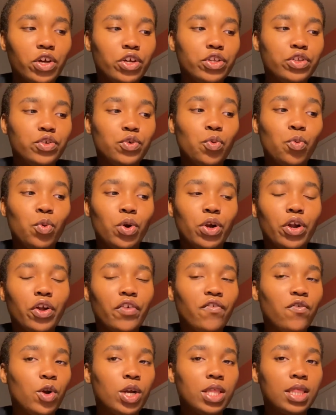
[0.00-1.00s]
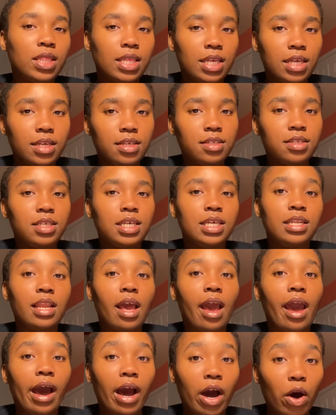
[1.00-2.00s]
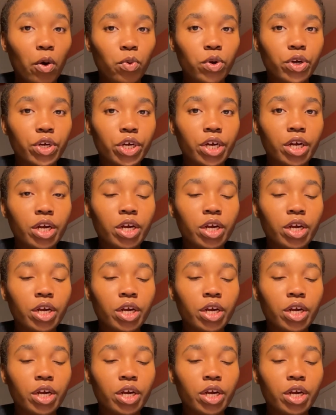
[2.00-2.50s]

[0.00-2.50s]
to work for at least an hour